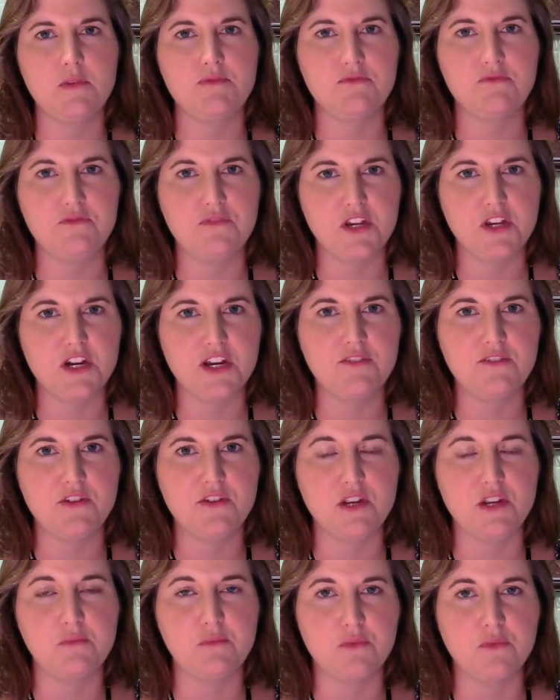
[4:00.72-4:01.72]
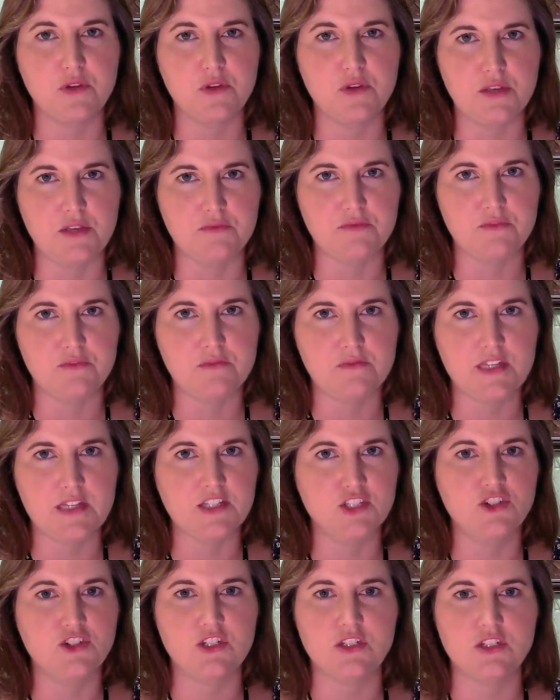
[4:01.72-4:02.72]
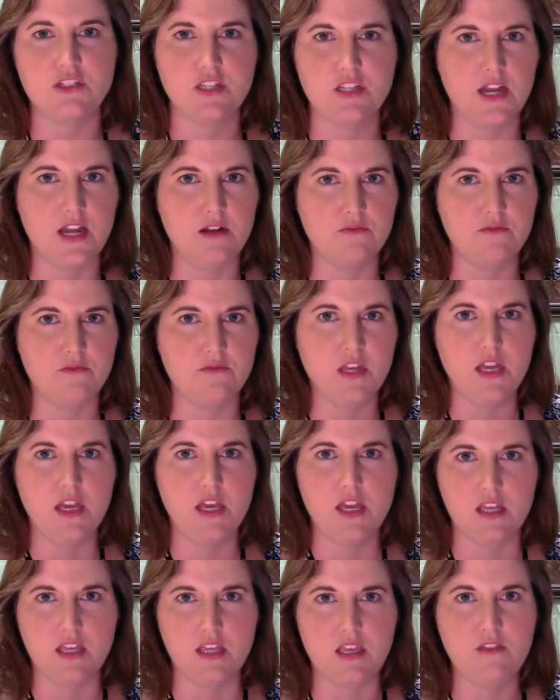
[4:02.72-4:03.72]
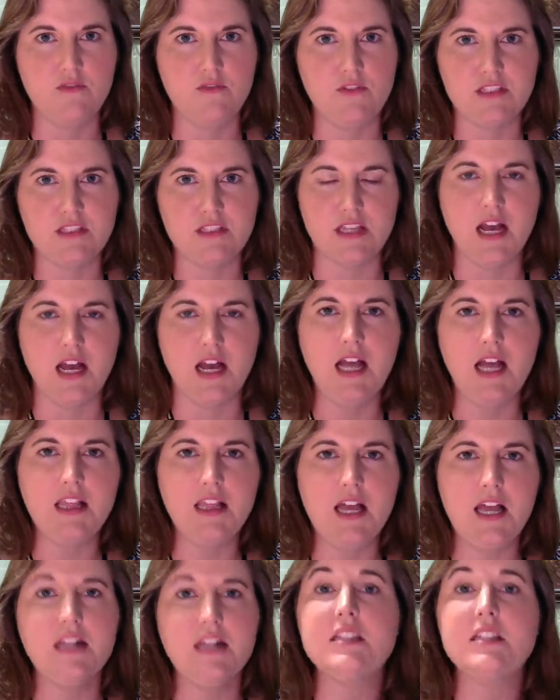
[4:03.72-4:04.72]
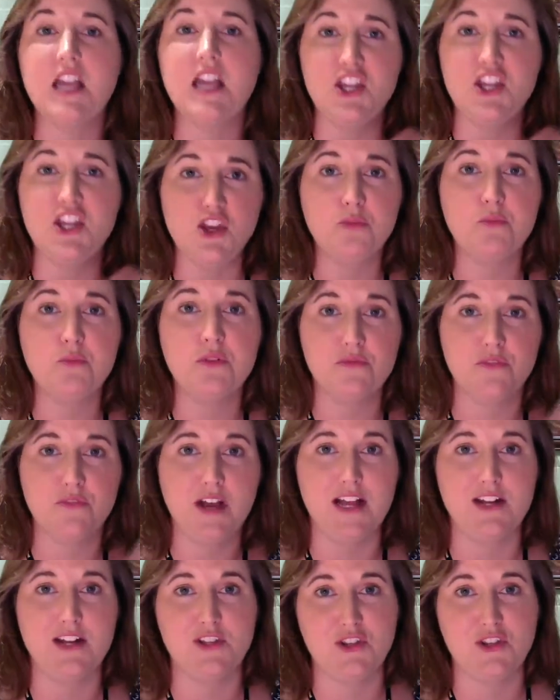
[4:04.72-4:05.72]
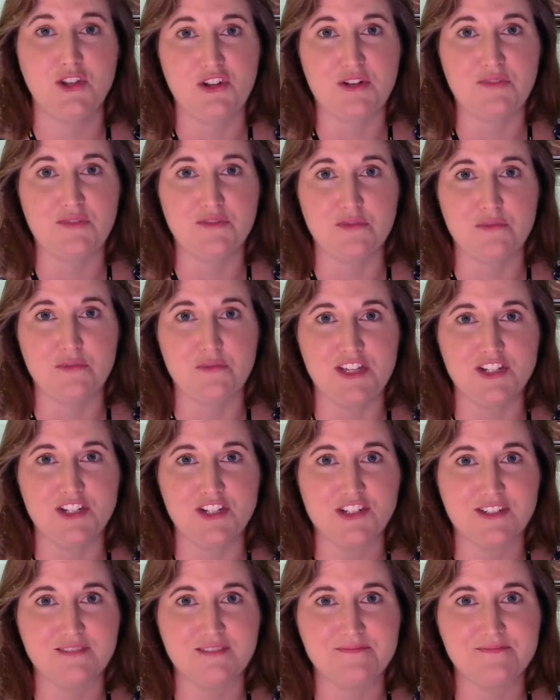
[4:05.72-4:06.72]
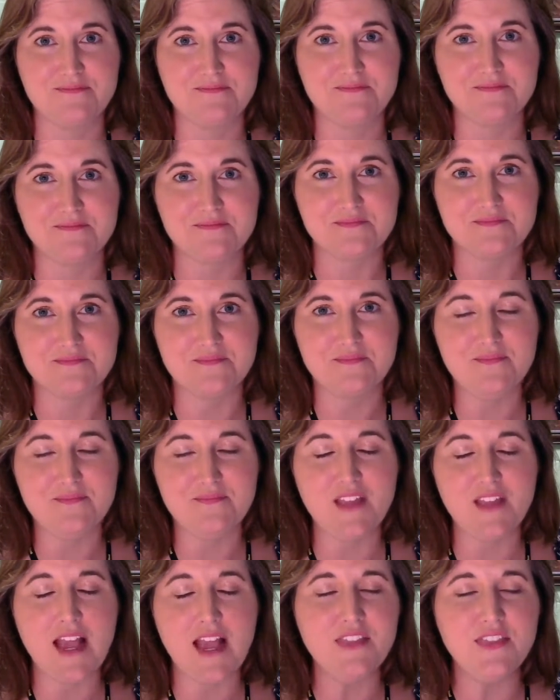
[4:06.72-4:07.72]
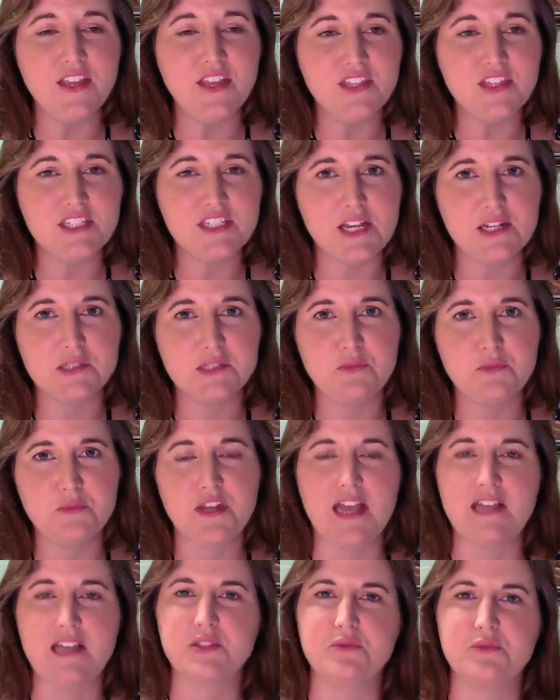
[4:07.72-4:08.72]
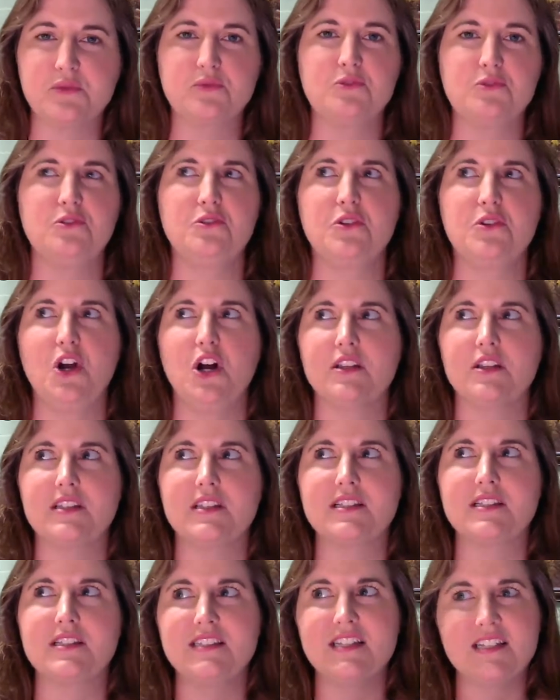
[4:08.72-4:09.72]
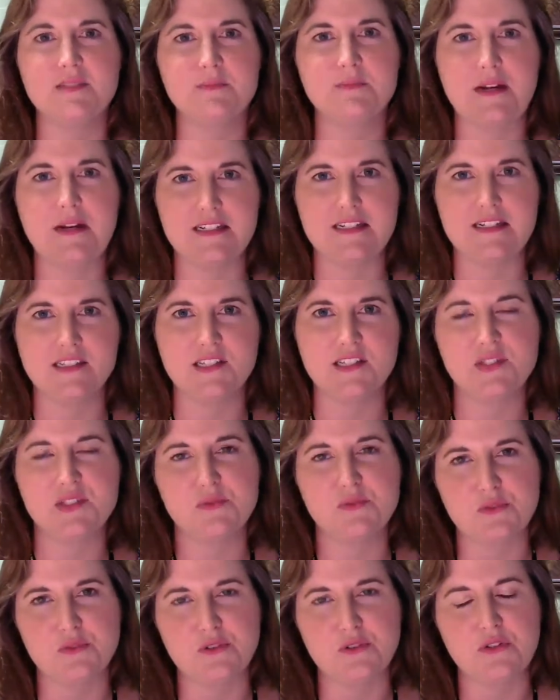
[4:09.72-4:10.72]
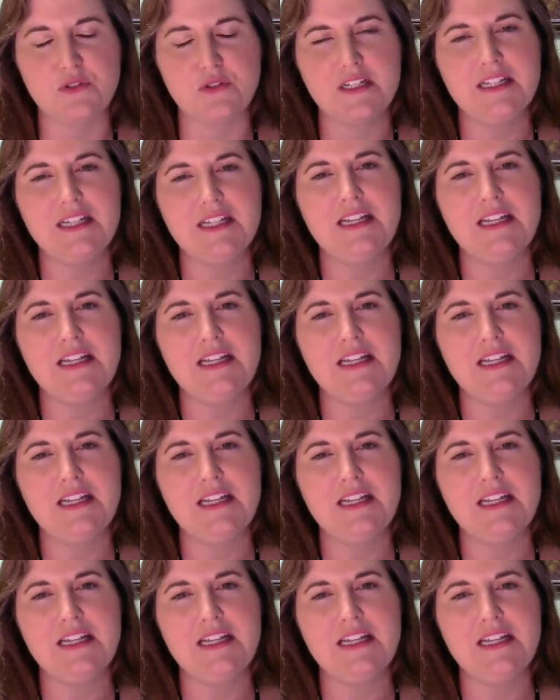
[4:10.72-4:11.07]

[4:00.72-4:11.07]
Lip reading: it very, very brief. That's just to kind of give us the highlights and you provide the good information. I think the textbook has a rule called the 6x6 rule.